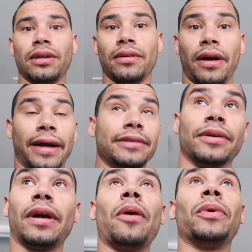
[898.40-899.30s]
All right,
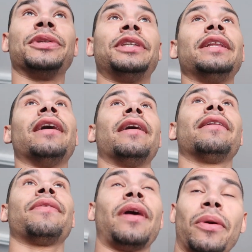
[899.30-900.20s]
so I got one seat
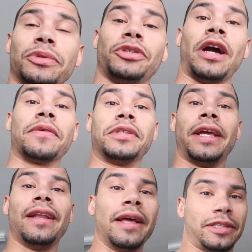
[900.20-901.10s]
done. Thought it was a driver's
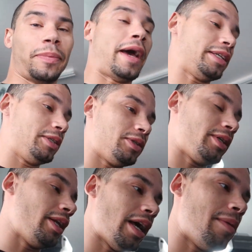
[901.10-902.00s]
seat, it's a passenger seat.